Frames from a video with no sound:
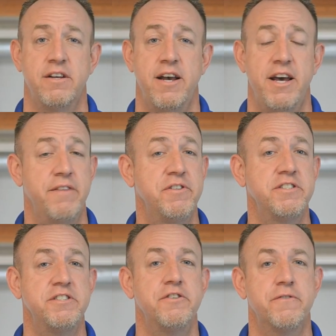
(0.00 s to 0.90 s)
And if this
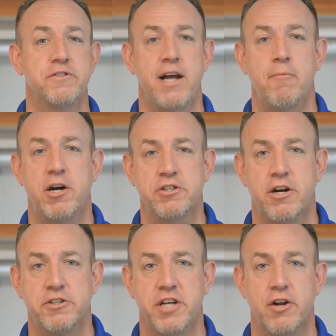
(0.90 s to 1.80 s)
is your first time watching
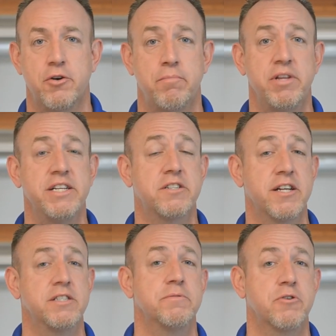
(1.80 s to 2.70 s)
our channel, please
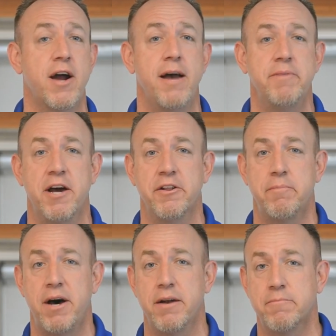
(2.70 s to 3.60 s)
click subscribe down on the
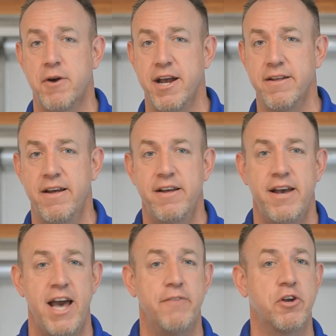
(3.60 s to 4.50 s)
bottom right.
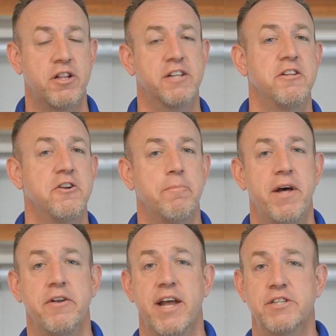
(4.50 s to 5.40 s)
And if you click the little
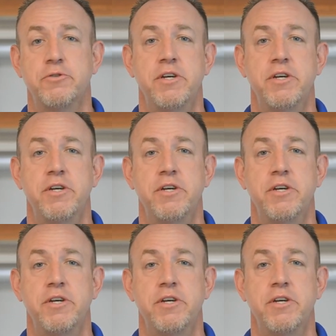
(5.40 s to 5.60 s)
bell next to